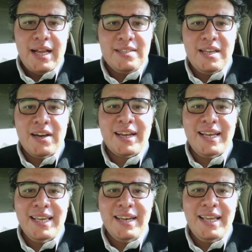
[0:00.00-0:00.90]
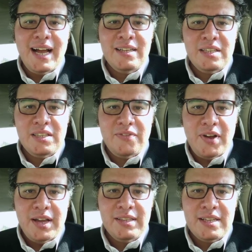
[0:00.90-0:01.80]
and they are clearly
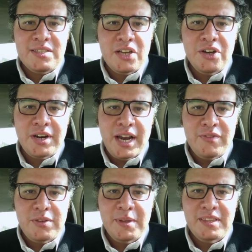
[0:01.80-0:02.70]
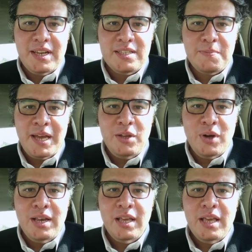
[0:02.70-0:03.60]
identified in the aircraft maintenance
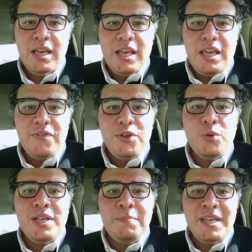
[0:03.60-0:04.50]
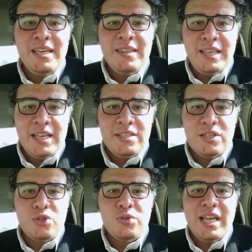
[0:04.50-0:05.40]
manual if you will be in need
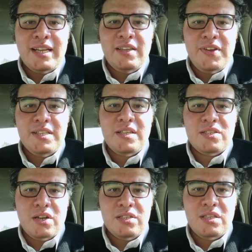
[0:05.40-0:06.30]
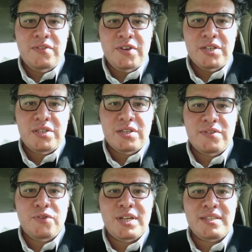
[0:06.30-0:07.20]
to deactivate the thrust
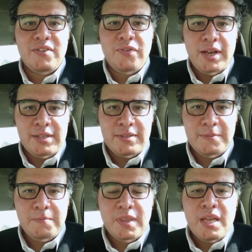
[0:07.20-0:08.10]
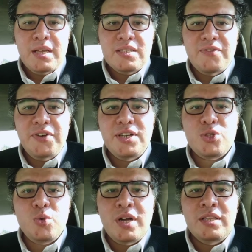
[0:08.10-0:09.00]
reversers for a safe flight. The
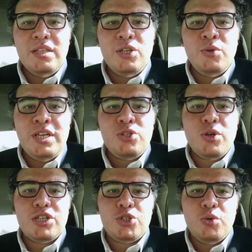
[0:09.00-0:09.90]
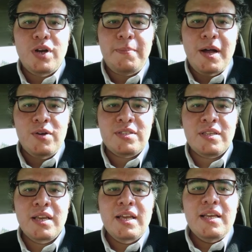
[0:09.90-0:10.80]
first one, you need to assure
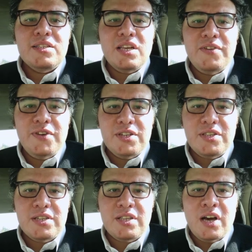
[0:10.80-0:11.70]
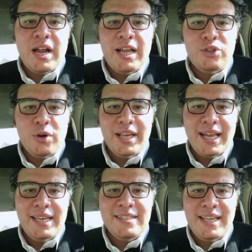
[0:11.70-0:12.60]
about the reversers are
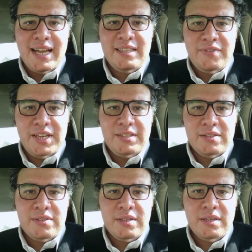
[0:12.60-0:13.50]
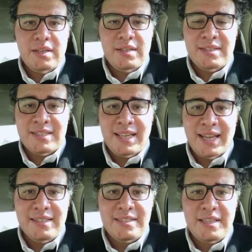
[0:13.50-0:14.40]
hydraulically deactivated. The
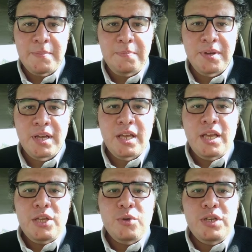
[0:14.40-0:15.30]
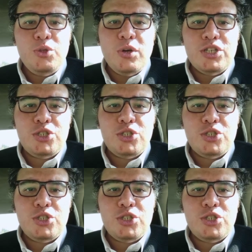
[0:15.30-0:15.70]
second step, you need to